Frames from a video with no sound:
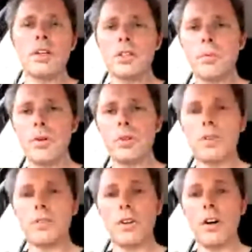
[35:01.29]

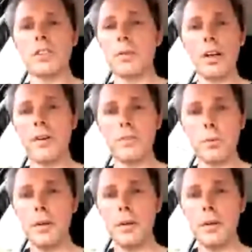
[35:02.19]
dessert spoon of
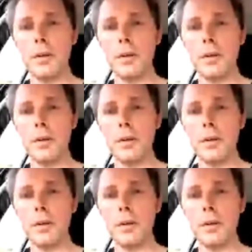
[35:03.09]
coffee is about the right